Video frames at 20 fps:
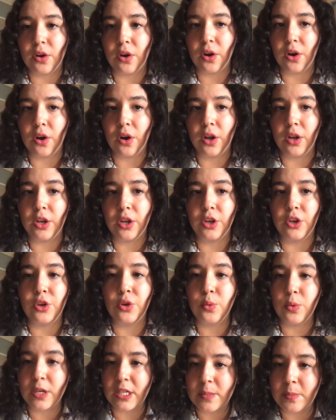on
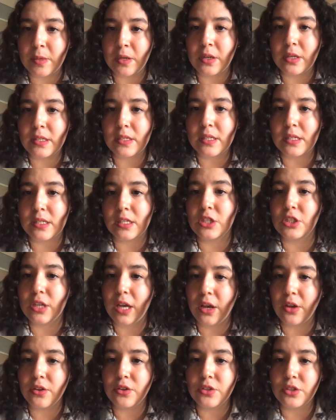new experiences and
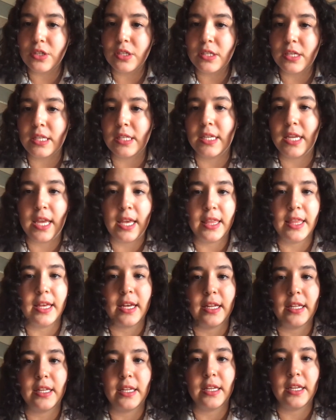challenges and take
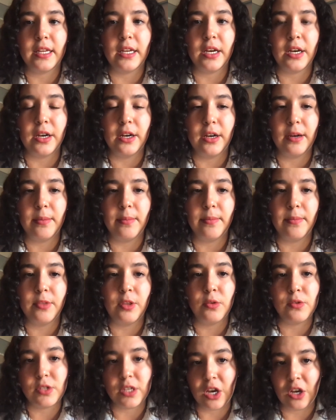that
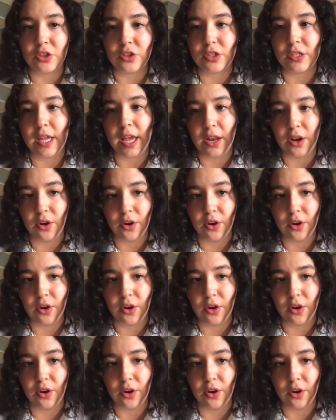those challenges head